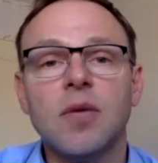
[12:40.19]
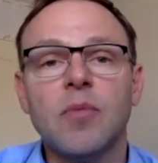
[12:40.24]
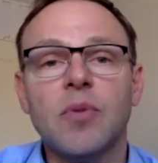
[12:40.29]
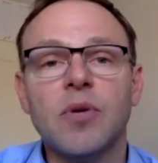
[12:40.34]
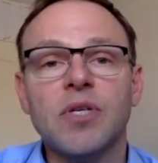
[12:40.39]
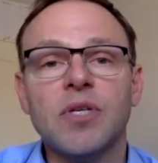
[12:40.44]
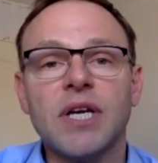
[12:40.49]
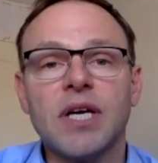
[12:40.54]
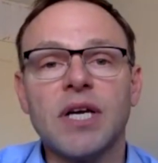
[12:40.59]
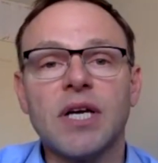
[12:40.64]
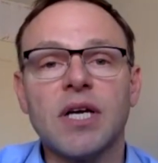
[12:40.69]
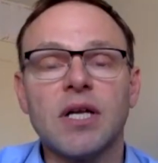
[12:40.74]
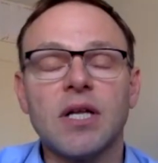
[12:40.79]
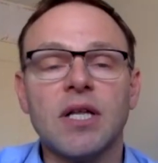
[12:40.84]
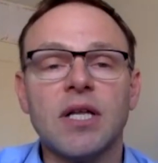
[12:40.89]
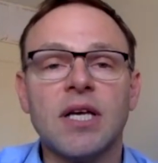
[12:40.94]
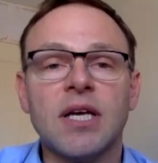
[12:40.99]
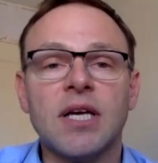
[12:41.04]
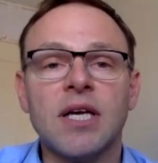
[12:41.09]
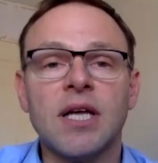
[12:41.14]

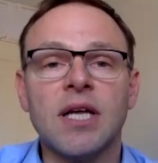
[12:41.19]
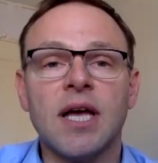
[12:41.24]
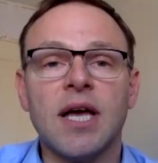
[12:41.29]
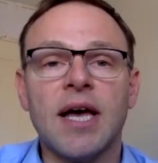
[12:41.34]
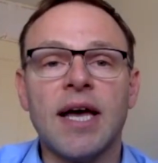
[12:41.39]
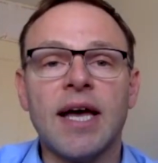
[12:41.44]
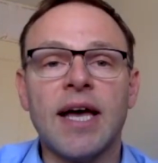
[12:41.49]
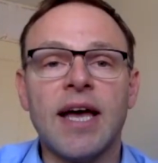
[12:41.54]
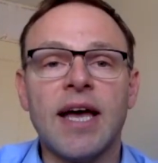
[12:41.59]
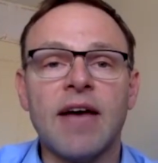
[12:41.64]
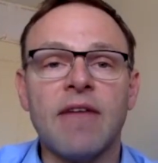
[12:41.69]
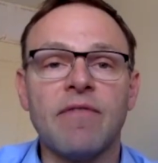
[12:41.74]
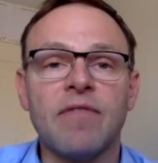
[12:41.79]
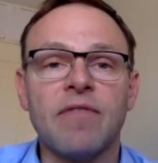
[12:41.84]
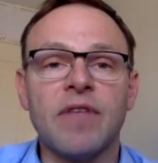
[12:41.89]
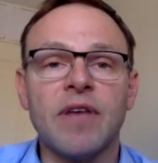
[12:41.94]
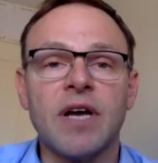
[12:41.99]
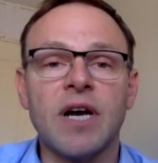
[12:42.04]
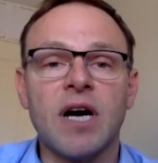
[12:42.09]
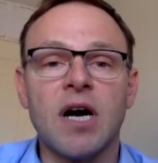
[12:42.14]
particularly if
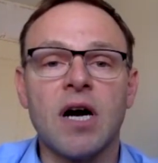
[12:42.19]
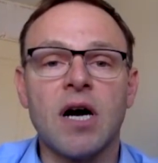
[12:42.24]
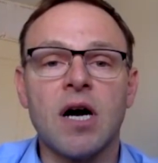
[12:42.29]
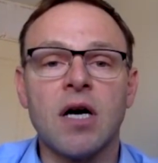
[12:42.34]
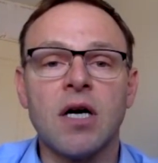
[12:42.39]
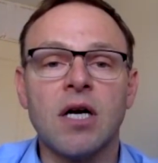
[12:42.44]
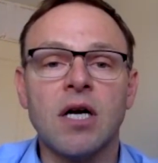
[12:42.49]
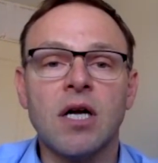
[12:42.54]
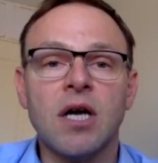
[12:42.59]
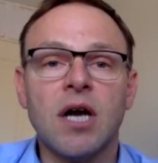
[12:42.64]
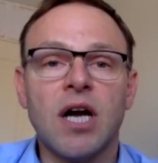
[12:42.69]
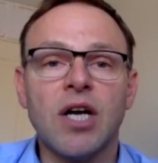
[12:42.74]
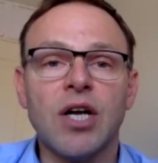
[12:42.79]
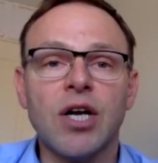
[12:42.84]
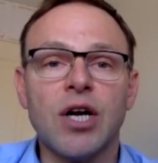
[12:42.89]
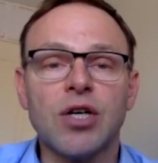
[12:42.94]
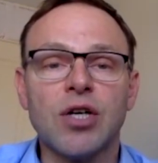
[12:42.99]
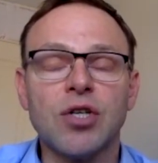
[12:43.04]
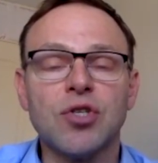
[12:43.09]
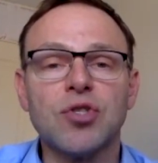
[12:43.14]
they are a
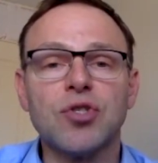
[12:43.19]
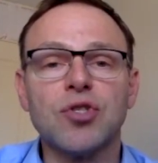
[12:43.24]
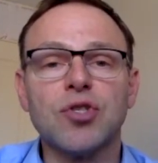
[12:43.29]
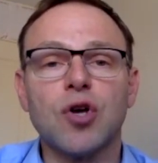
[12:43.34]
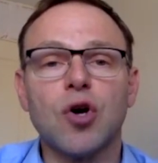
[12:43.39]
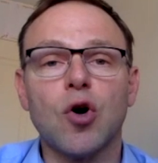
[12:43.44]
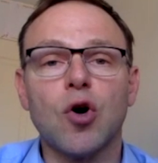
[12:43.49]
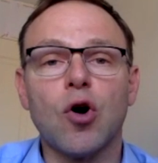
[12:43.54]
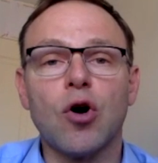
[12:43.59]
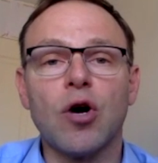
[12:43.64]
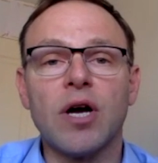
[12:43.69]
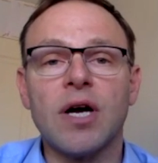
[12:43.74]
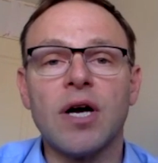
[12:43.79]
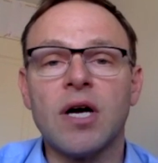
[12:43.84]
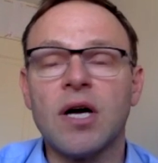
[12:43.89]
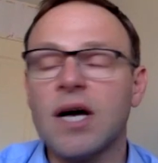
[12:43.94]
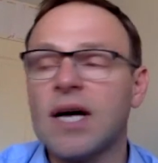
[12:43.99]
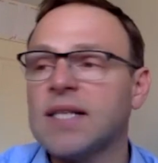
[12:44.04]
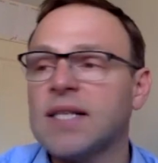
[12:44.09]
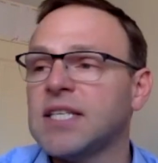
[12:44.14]
nurse or
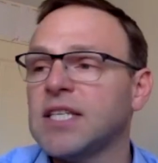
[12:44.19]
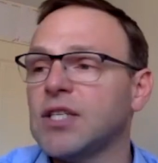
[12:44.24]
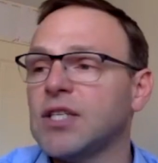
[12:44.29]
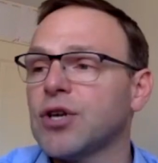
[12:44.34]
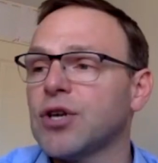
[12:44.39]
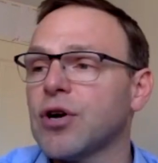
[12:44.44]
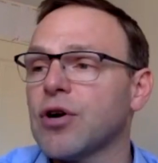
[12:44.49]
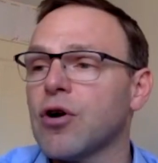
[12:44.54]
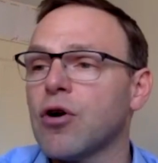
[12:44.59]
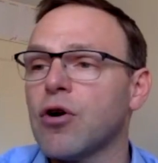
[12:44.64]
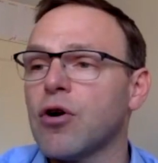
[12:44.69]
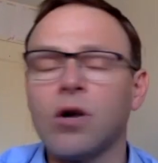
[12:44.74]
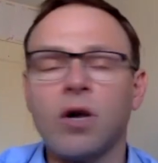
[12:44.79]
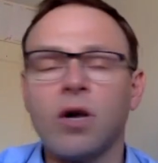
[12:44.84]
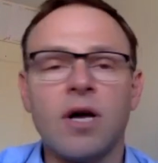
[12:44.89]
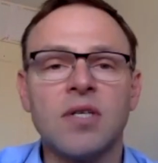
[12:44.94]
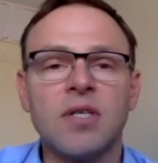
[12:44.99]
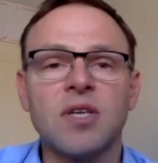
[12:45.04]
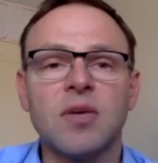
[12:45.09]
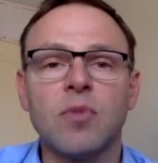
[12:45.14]
a teacher or
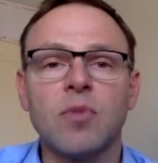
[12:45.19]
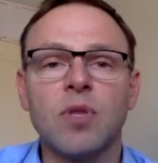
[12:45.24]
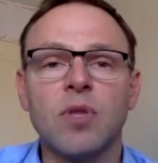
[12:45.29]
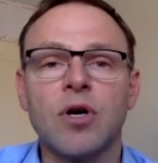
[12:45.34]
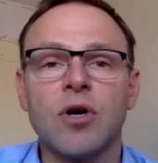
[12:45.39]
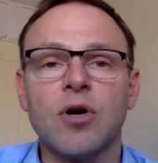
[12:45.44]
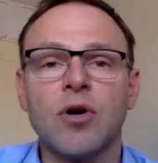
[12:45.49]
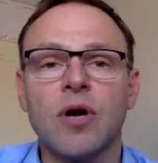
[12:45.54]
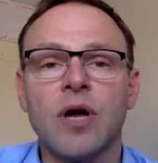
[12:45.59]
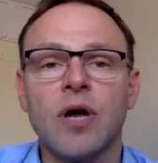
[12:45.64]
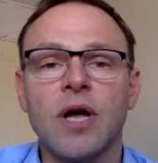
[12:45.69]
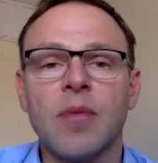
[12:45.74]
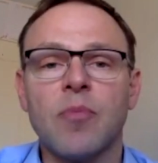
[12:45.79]
a similar